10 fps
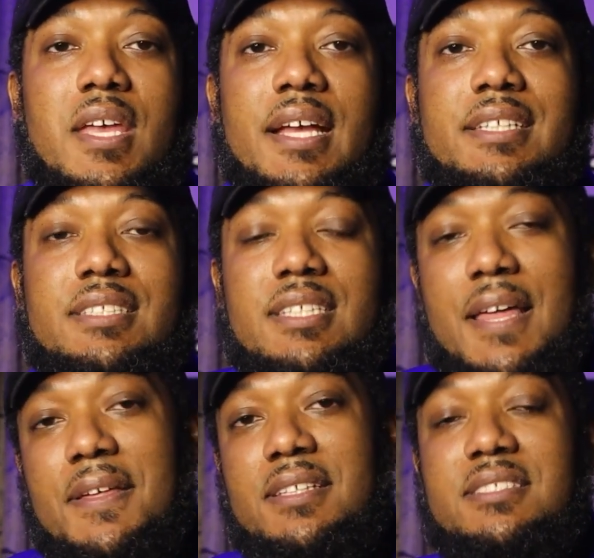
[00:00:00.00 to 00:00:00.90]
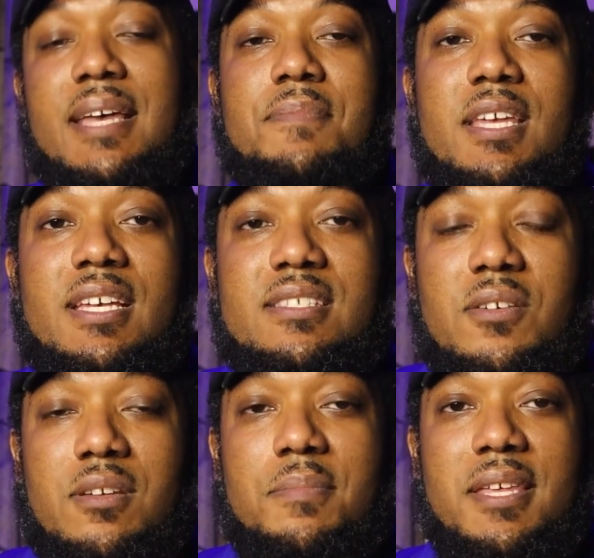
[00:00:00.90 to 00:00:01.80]
And I think the same thing is
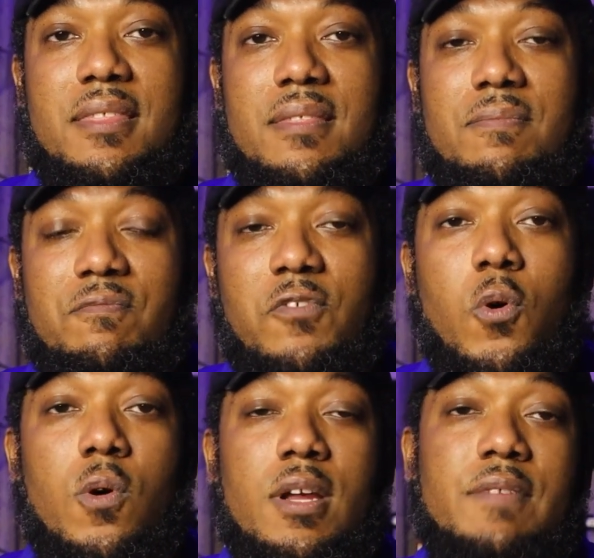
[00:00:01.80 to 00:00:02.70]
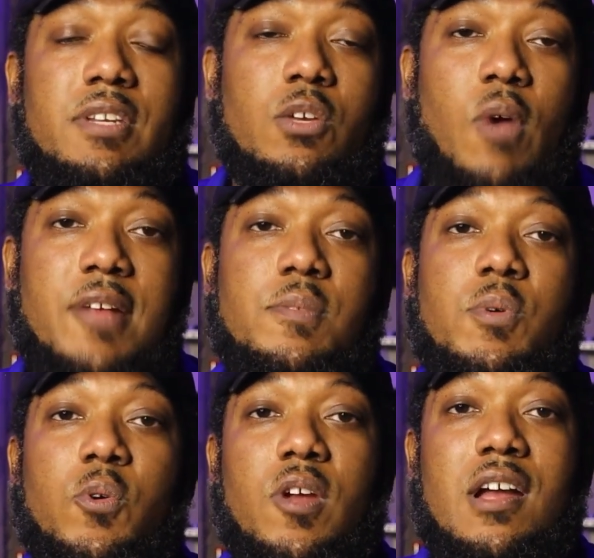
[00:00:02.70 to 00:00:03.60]
going to be for even a graduate
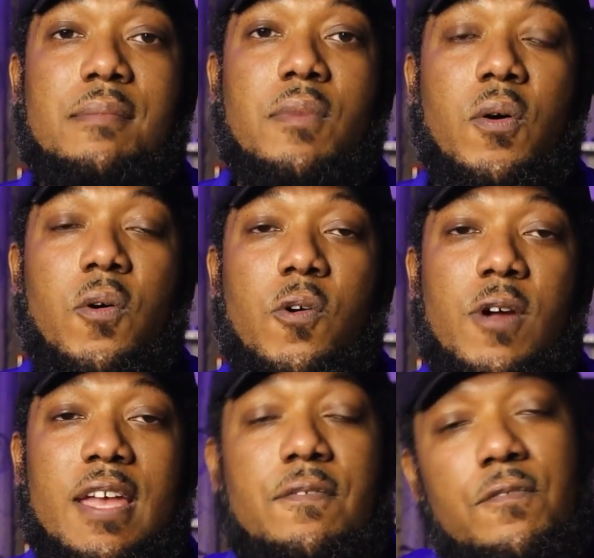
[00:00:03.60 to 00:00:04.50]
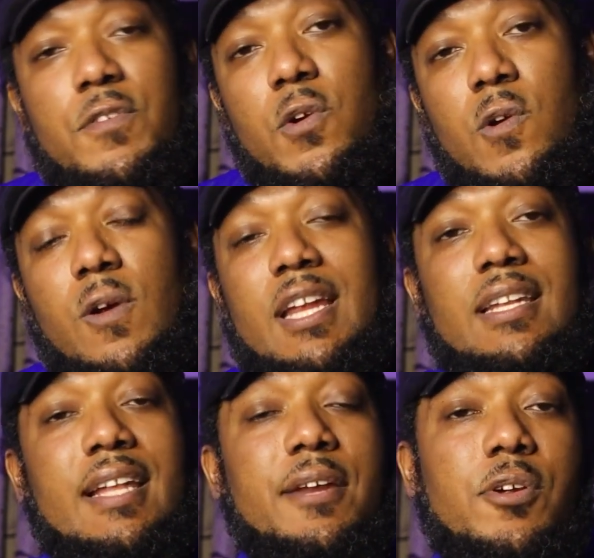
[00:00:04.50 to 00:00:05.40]
program, or if you're
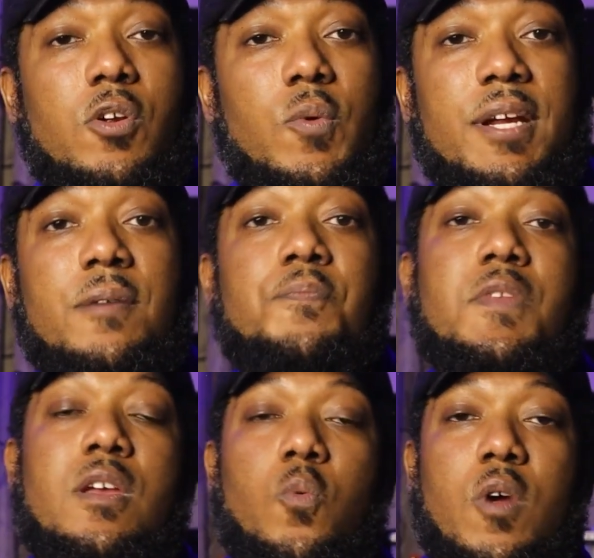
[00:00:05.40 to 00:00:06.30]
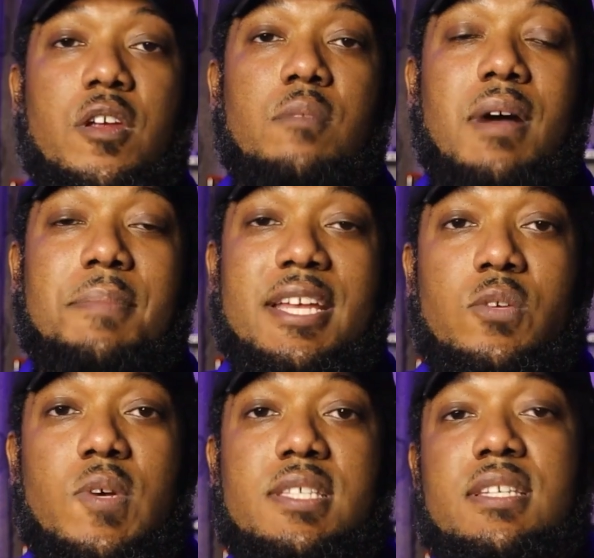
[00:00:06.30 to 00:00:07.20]
in later career where you might be
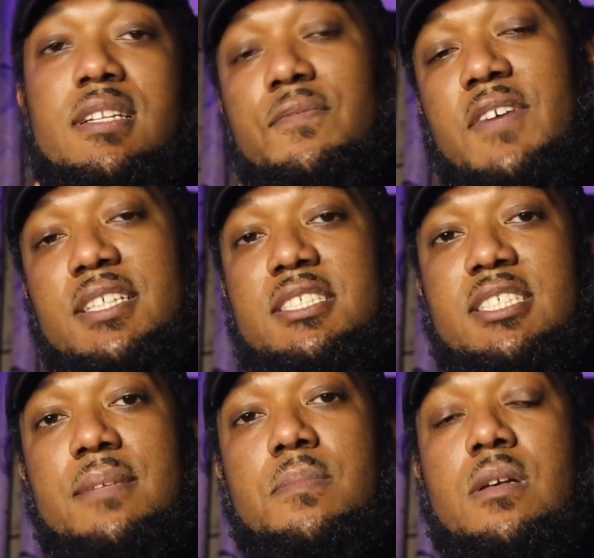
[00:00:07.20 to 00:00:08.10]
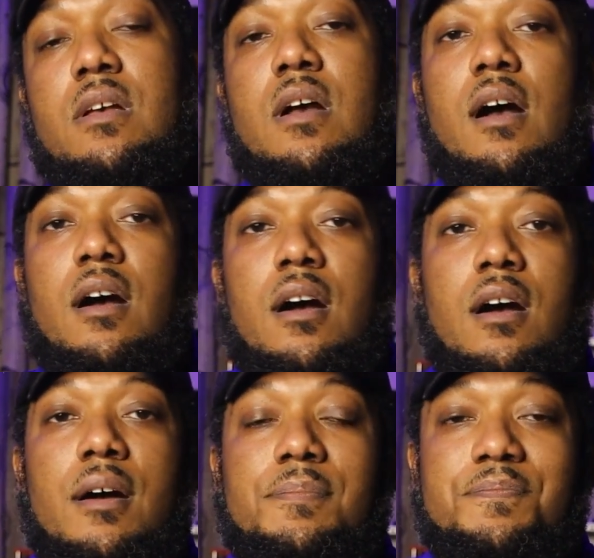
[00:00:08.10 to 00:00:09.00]
interested in a fellowship
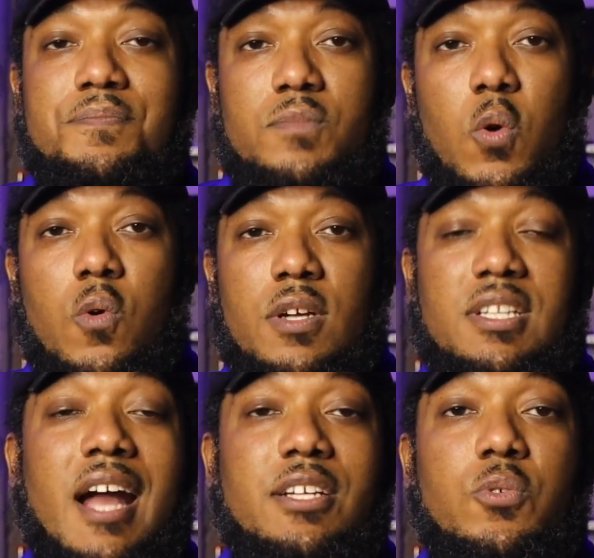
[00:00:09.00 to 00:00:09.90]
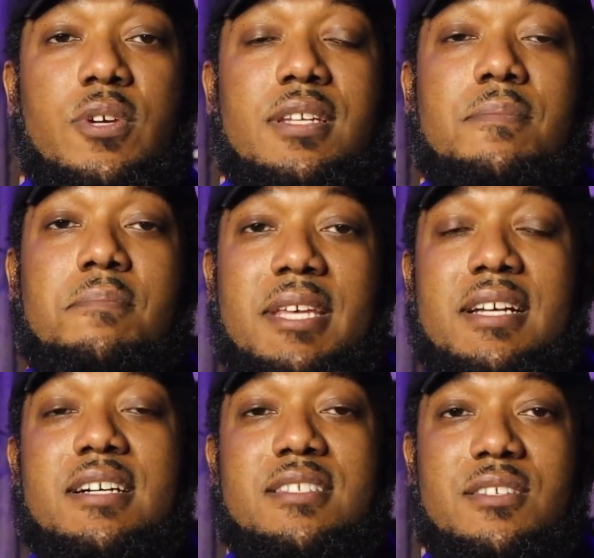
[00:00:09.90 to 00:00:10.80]
or a doctorate,
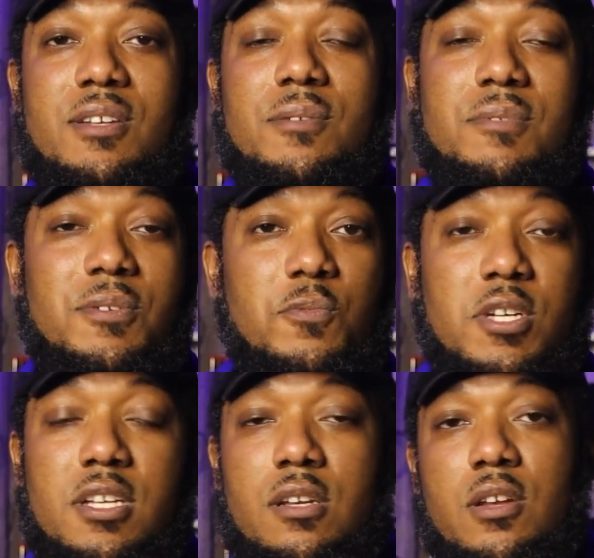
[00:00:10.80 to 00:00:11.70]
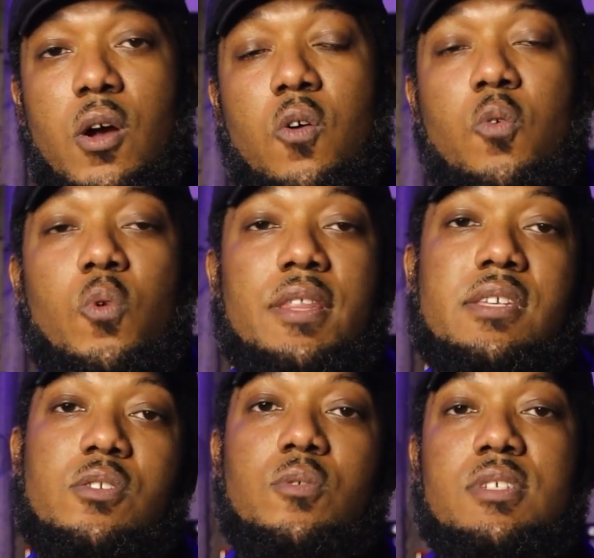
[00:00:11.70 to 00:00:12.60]
because you want to know what
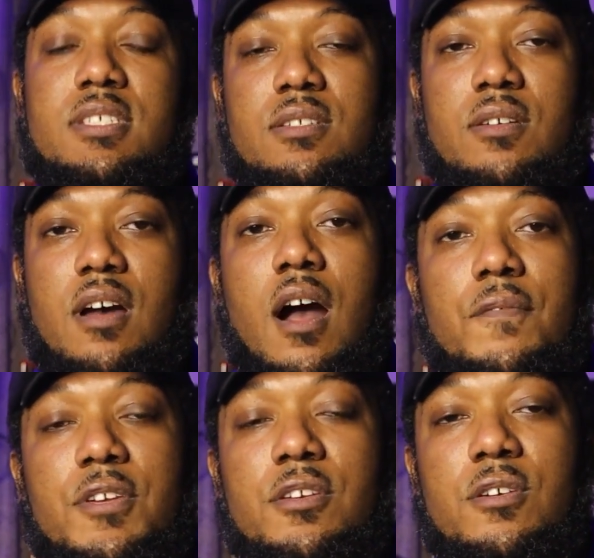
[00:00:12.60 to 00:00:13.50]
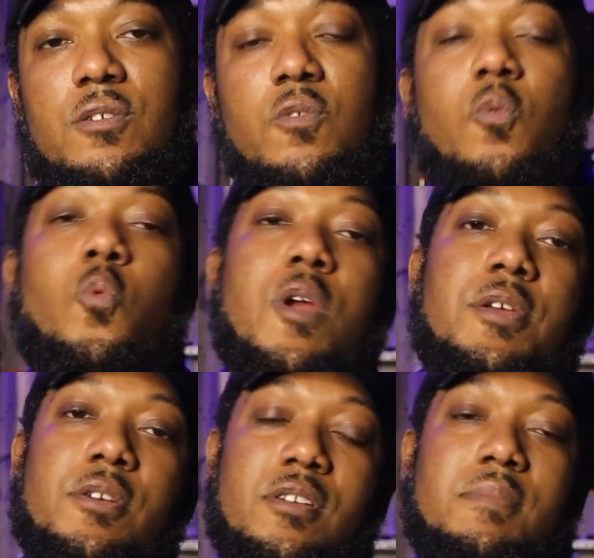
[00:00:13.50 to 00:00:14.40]
the school is going to offer you, where
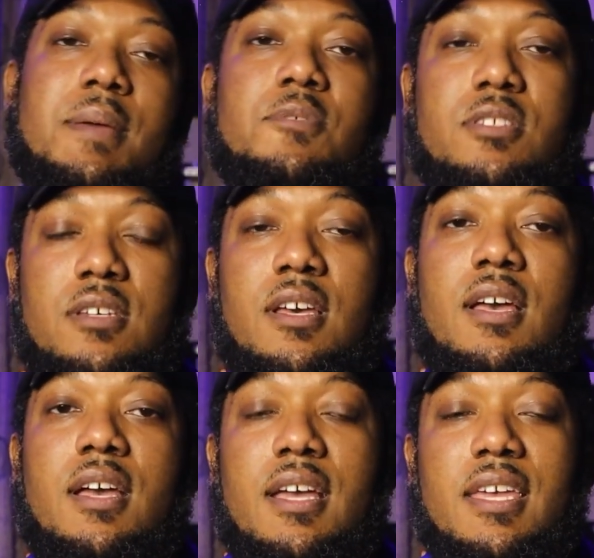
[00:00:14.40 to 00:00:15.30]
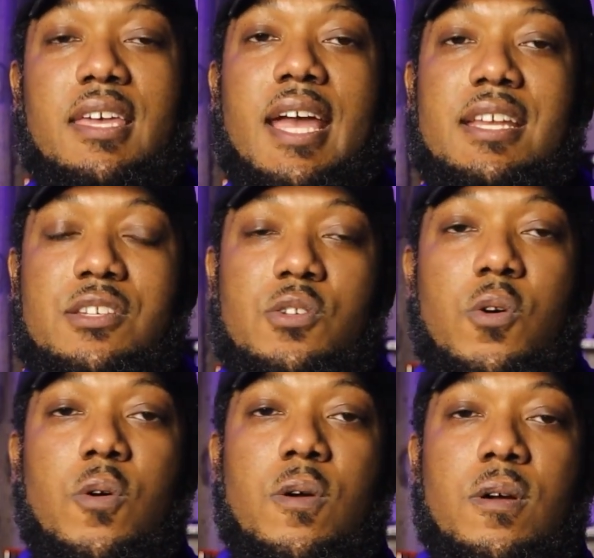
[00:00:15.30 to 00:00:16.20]
you're going to be able to get
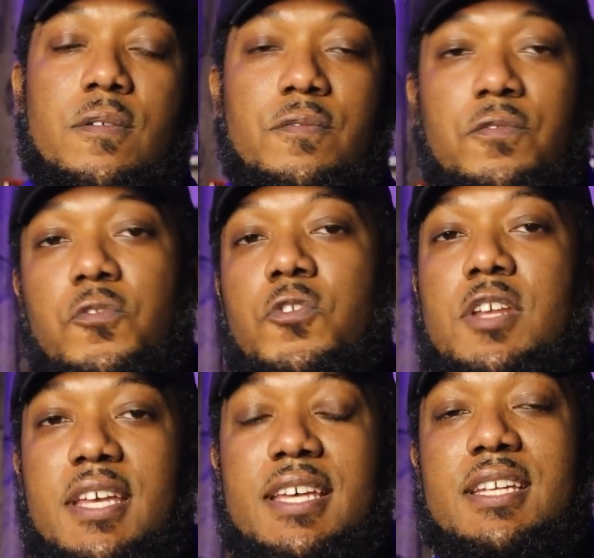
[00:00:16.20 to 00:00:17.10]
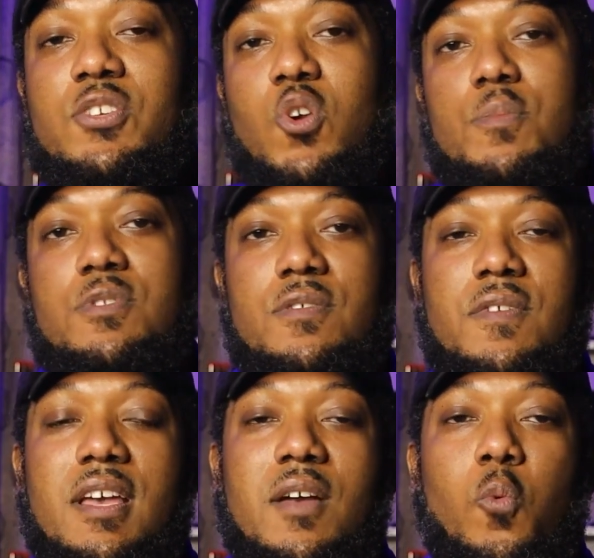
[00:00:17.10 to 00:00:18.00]
your foot in terms of
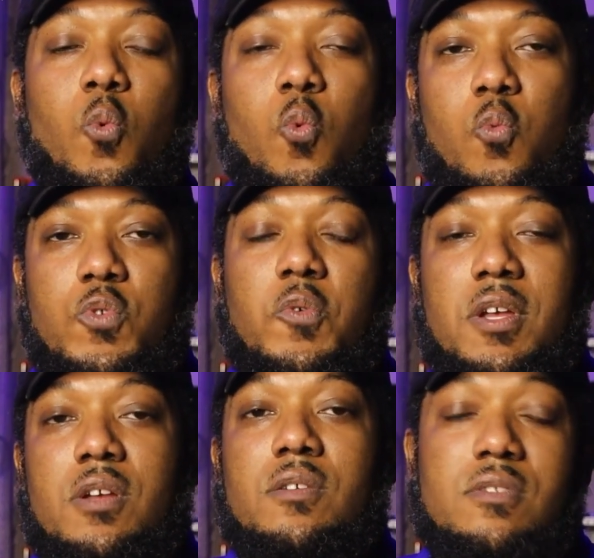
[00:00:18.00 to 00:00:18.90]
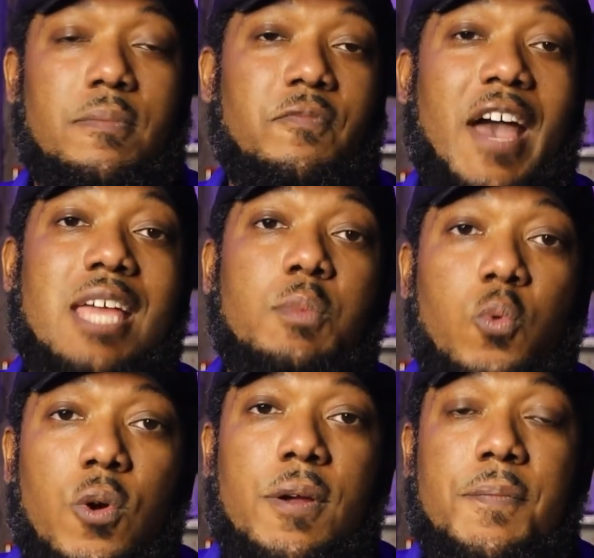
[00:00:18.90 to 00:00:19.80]
doing some valuable
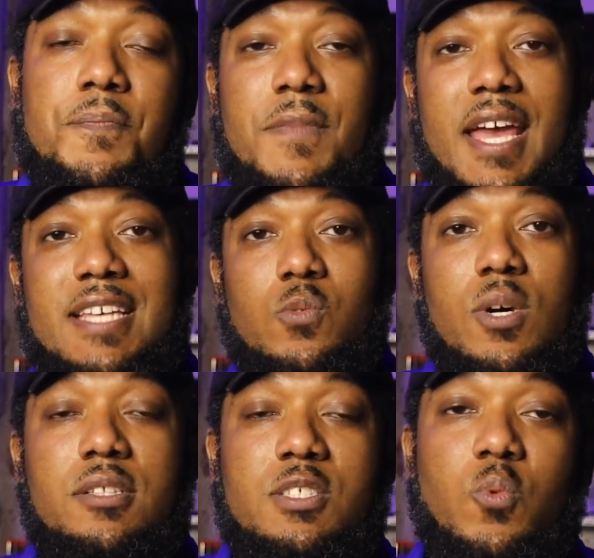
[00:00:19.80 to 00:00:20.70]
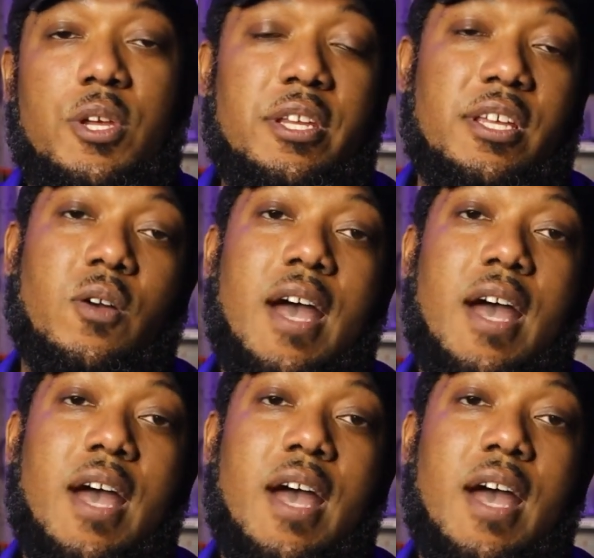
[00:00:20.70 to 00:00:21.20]
work, as well as where you're going to go